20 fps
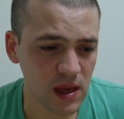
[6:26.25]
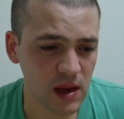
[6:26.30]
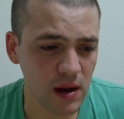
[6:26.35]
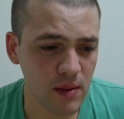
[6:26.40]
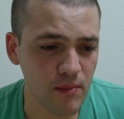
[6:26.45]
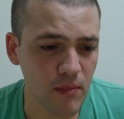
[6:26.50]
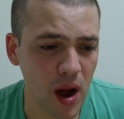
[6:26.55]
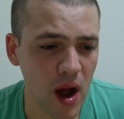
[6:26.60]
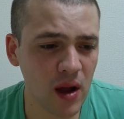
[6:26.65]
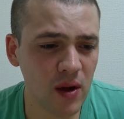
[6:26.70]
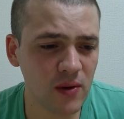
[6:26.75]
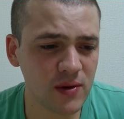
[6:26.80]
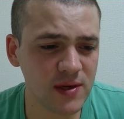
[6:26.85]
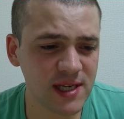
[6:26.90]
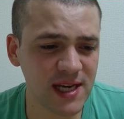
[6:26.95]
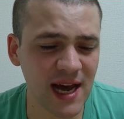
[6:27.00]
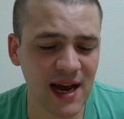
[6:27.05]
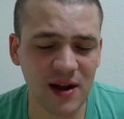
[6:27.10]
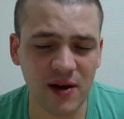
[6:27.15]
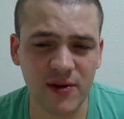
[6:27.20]
mild
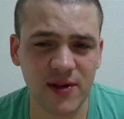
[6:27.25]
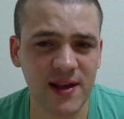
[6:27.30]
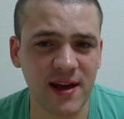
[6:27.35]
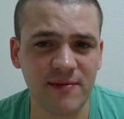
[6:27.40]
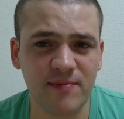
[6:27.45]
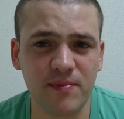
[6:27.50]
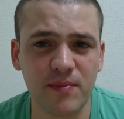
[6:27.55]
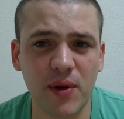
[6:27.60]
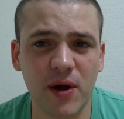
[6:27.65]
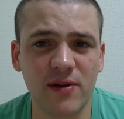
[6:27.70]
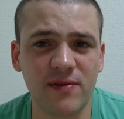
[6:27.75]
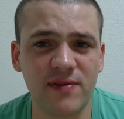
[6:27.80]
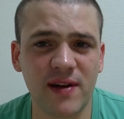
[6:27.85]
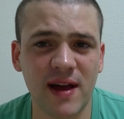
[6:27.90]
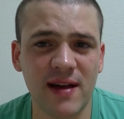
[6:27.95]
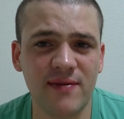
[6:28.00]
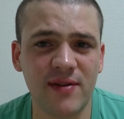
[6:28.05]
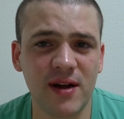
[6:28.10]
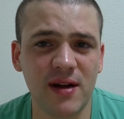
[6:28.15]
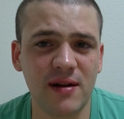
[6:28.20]
yellow 7-pot
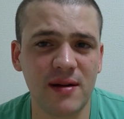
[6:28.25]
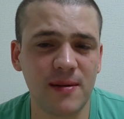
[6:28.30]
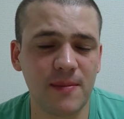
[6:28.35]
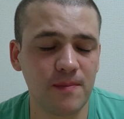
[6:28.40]
flavour.